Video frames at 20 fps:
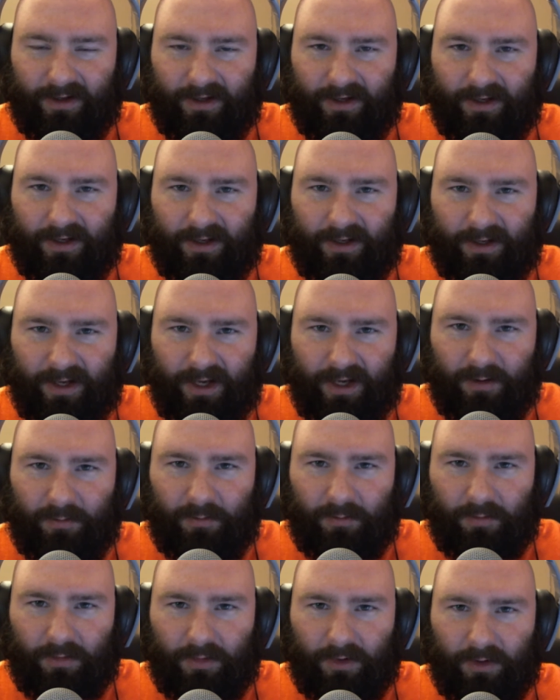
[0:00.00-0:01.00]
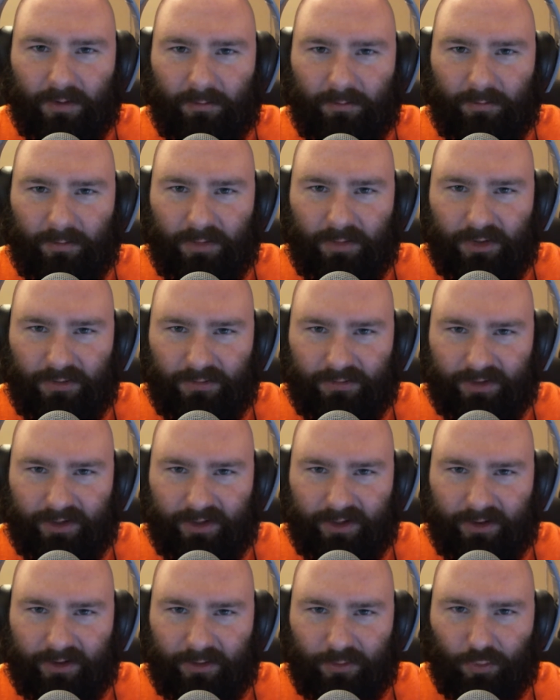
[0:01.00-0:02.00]
in-game
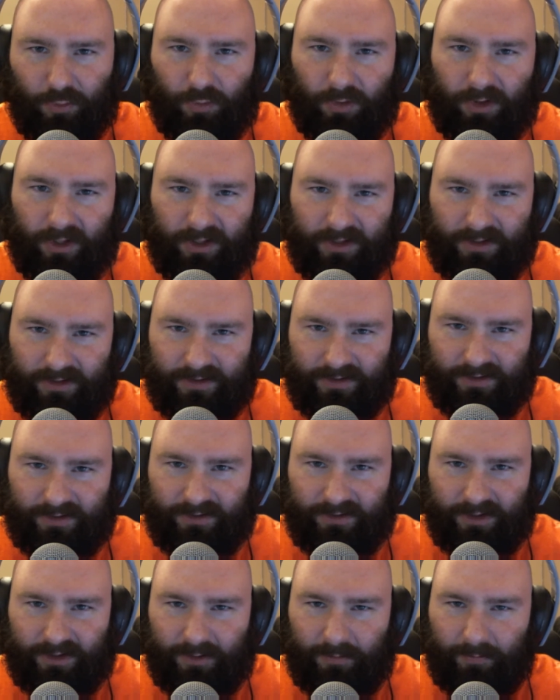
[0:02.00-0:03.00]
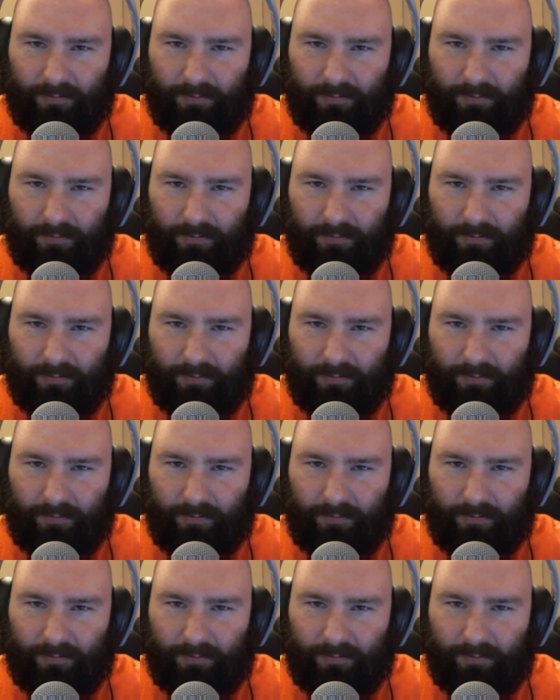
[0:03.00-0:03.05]
music was